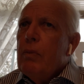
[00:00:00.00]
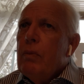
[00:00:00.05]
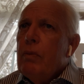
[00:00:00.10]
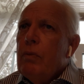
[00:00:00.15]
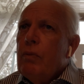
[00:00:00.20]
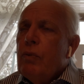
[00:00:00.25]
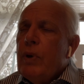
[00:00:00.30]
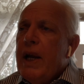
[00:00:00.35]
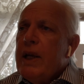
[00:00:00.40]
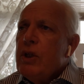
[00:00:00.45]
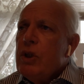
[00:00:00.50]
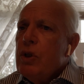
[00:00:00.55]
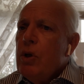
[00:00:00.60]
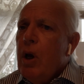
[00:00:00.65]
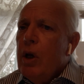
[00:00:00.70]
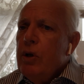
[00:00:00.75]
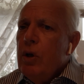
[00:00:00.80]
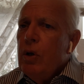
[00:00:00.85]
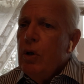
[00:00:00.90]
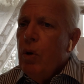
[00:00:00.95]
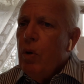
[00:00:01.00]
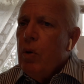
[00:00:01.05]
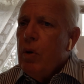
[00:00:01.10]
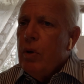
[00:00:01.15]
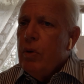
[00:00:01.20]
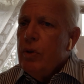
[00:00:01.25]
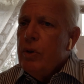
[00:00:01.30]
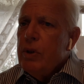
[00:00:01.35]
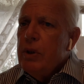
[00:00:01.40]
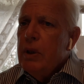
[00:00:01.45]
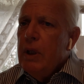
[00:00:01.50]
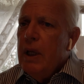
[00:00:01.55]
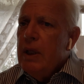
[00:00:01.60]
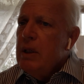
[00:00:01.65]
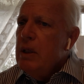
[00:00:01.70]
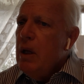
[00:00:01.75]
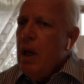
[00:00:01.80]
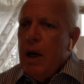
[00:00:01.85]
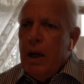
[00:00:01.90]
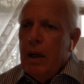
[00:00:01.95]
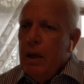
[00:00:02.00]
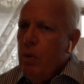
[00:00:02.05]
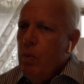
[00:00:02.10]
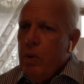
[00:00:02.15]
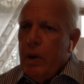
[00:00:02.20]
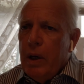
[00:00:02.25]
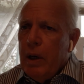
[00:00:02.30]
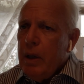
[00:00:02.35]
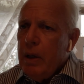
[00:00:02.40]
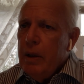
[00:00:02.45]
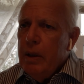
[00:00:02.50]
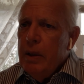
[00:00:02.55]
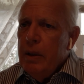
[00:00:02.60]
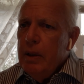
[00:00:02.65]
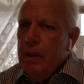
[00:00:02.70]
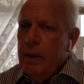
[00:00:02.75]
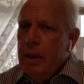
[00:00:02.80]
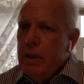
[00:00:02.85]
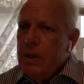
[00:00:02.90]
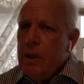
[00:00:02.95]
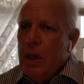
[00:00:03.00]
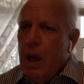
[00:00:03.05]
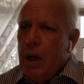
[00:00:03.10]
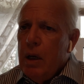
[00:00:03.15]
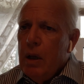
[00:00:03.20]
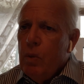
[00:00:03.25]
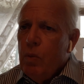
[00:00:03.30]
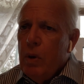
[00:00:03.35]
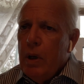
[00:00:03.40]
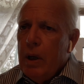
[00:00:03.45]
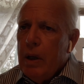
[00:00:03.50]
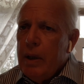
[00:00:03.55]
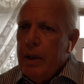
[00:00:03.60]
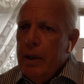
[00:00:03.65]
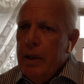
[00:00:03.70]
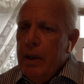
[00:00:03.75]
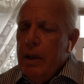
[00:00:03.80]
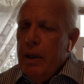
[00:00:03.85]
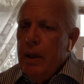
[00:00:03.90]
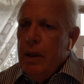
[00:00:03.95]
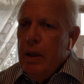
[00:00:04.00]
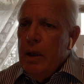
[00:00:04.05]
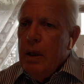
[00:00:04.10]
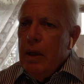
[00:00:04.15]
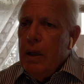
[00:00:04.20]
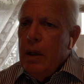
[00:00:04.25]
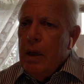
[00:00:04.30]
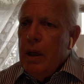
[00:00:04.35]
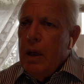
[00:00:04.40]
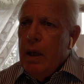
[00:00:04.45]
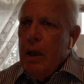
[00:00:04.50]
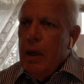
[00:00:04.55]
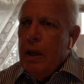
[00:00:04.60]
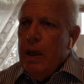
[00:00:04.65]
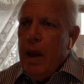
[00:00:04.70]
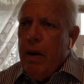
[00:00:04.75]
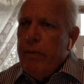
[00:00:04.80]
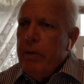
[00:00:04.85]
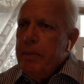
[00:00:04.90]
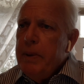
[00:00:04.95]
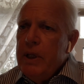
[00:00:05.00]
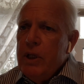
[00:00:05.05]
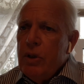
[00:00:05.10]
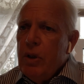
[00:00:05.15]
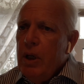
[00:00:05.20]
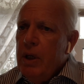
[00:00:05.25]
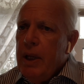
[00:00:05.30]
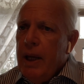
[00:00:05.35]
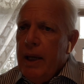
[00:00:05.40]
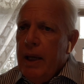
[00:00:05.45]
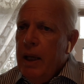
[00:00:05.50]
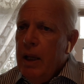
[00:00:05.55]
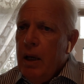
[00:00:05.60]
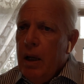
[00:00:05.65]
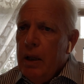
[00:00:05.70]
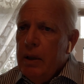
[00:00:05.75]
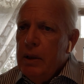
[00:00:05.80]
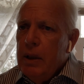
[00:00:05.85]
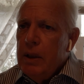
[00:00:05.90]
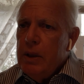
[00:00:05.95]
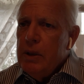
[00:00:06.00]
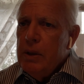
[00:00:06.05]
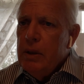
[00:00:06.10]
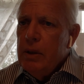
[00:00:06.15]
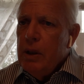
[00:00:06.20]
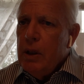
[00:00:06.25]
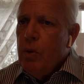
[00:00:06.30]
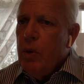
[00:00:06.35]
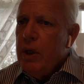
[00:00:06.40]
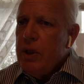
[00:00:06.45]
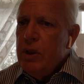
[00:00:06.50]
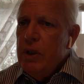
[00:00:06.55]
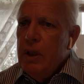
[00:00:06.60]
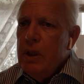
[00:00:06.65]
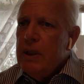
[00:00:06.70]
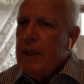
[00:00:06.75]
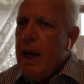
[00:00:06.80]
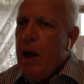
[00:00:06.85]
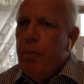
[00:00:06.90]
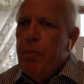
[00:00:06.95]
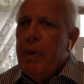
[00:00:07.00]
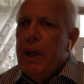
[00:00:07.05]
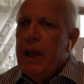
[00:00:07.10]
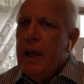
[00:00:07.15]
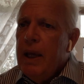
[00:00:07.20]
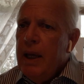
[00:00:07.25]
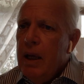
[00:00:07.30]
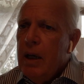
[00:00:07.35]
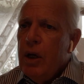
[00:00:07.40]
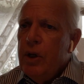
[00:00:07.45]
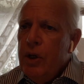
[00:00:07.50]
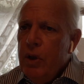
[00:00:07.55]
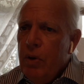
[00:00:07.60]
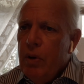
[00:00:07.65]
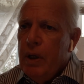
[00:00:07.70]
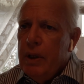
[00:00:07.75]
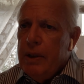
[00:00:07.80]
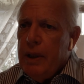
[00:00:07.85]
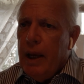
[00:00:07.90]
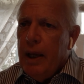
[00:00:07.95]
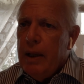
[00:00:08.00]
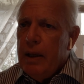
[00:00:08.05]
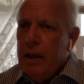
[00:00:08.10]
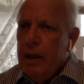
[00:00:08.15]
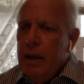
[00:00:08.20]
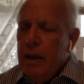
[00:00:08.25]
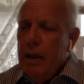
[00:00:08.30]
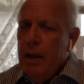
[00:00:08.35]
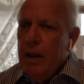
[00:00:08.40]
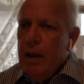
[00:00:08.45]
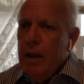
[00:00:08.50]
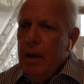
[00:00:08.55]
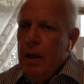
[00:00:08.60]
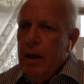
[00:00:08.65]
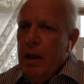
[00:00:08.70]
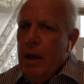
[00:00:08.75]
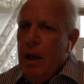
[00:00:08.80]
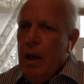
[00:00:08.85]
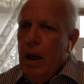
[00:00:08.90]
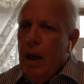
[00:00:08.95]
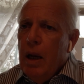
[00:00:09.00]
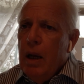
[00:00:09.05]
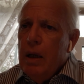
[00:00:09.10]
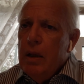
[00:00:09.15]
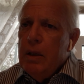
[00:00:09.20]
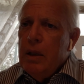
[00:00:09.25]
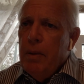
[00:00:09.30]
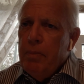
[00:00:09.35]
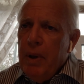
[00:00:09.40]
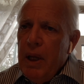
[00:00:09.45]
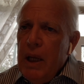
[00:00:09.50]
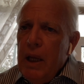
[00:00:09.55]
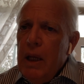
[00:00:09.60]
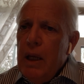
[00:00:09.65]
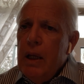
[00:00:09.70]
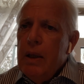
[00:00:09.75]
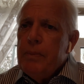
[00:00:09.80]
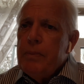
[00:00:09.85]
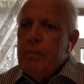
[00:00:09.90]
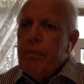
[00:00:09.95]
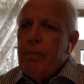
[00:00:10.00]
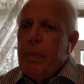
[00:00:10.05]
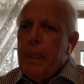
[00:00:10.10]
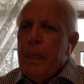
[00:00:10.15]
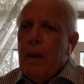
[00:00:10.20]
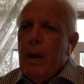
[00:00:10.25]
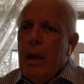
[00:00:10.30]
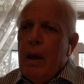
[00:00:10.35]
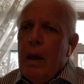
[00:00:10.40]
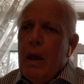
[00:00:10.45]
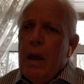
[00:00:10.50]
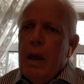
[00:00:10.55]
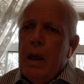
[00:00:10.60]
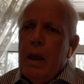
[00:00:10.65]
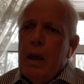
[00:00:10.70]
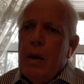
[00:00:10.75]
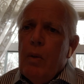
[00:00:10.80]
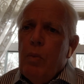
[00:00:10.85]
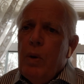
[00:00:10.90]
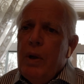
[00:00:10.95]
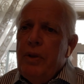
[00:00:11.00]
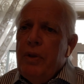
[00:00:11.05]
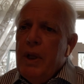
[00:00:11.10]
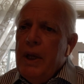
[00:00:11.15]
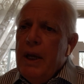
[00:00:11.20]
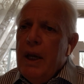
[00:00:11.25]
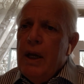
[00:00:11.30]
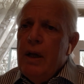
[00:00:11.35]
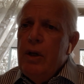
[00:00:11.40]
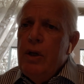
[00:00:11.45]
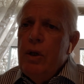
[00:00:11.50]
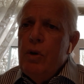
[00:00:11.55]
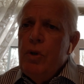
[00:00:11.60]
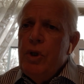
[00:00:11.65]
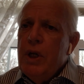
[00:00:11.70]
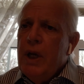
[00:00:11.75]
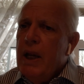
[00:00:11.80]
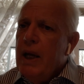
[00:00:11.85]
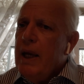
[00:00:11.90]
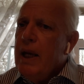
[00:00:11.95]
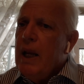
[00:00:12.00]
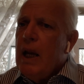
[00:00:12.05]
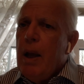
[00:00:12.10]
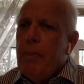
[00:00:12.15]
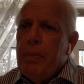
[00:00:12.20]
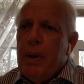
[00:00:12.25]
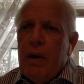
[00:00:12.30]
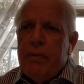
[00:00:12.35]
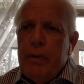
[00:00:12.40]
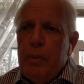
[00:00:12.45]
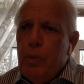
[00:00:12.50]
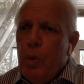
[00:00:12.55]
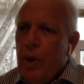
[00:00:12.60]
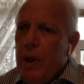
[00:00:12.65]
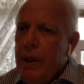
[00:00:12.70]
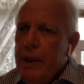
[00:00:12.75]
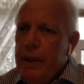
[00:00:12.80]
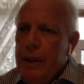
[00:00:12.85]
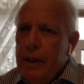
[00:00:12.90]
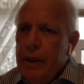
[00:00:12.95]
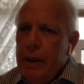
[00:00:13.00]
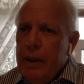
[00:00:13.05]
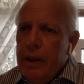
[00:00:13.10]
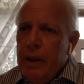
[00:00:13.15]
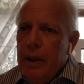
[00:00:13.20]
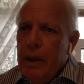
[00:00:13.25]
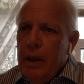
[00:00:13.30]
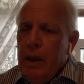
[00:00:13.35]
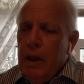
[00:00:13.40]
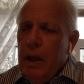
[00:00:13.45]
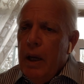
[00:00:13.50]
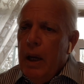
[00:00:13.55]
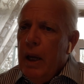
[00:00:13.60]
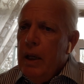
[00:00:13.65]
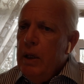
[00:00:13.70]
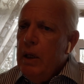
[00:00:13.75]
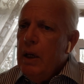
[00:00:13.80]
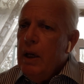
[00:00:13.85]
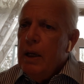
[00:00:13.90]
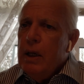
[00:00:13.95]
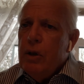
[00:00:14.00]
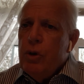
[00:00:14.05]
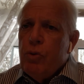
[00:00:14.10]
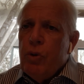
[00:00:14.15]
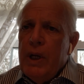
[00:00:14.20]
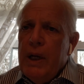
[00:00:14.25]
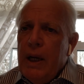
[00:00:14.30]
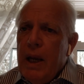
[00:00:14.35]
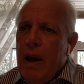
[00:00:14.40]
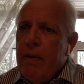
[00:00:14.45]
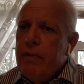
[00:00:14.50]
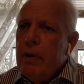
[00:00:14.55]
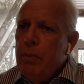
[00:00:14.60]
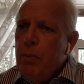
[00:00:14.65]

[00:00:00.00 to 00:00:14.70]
rest on your laurels, it's not going to work. It's not going to work. Everybody's going to take a hit on this. The question is, how big a hit are you going to take? And to me, one thing you got to do is you got to get up every morning, and you got to treat every